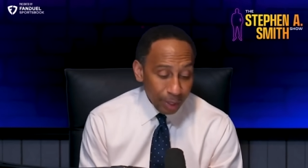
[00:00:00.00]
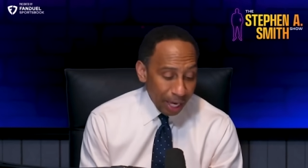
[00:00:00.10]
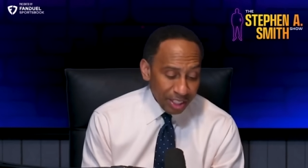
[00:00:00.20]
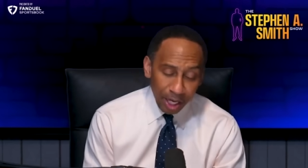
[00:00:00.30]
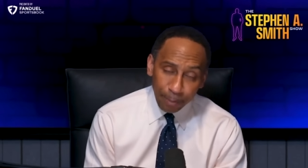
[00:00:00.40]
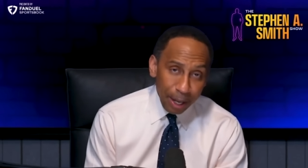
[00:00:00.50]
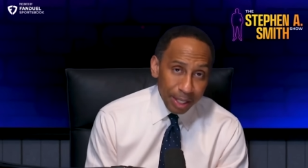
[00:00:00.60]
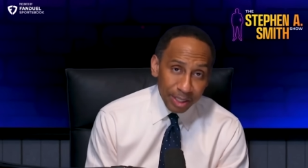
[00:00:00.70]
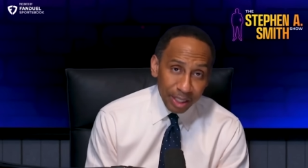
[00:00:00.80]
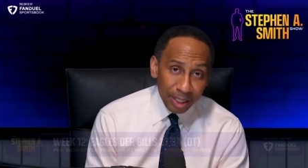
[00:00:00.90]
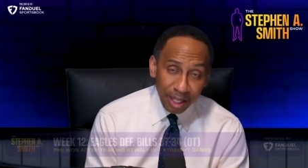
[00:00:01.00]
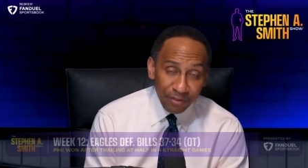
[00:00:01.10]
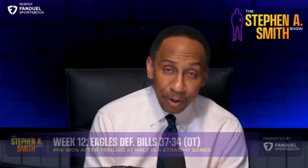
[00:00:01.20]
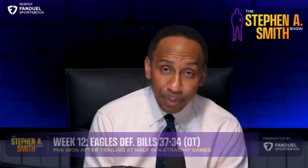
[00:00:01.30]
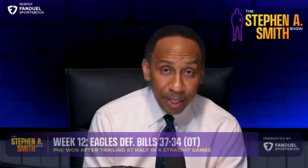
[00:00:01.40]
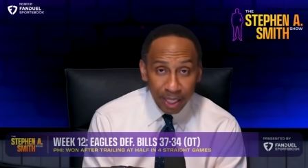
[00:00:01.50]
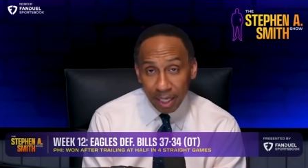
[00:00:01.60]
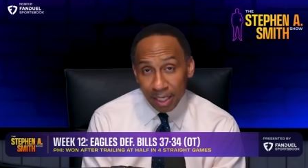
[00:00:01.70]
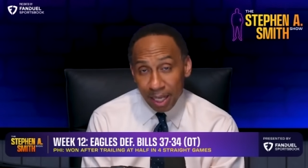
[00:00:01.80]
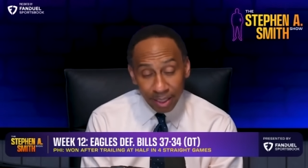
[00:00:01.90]
A.J. Brown is still an MVP
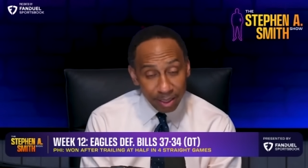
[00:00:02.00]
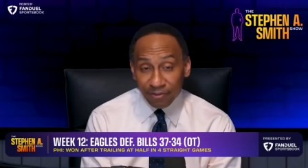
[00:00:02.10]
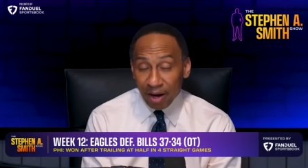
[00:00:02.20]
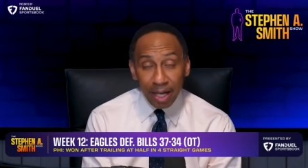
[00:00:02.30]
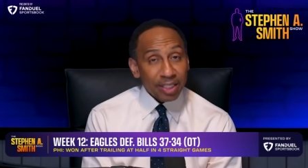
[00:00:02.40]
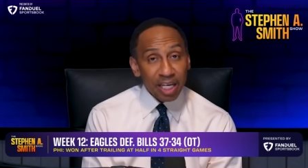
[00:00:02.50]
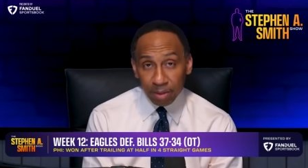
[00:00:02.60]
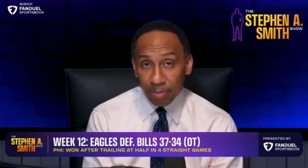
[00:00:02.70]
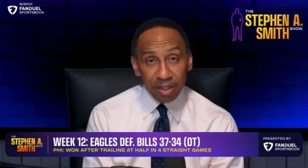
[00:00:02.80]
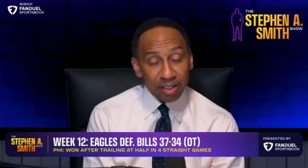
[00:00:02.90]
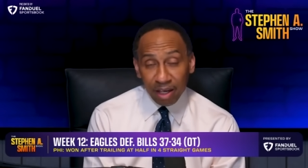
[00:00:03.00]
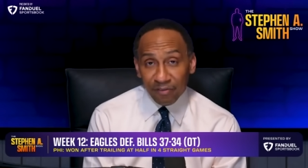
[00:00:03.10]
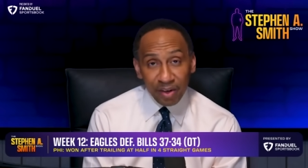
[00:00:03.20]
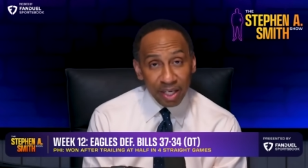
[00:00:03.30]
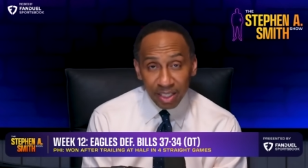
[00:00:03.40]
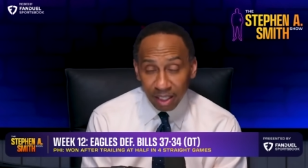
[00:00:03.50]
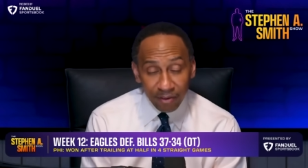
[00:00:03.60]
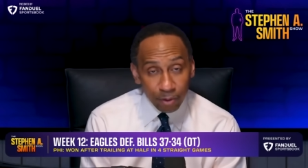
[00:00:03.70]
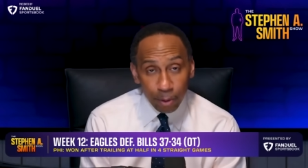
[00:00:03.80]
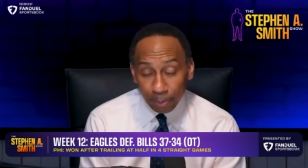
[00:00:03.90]
candidate. Devontae Smith has elevated his
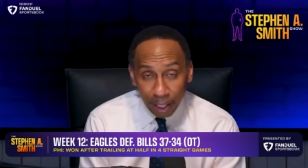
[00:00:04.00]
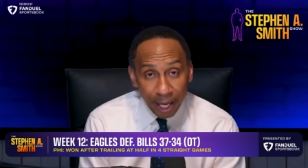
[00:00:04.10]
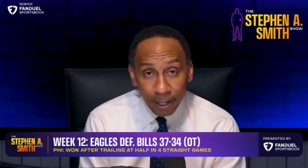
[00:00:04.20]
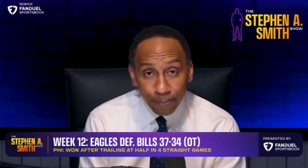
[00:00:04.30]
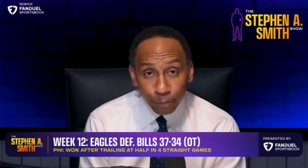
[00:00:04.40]
level of play,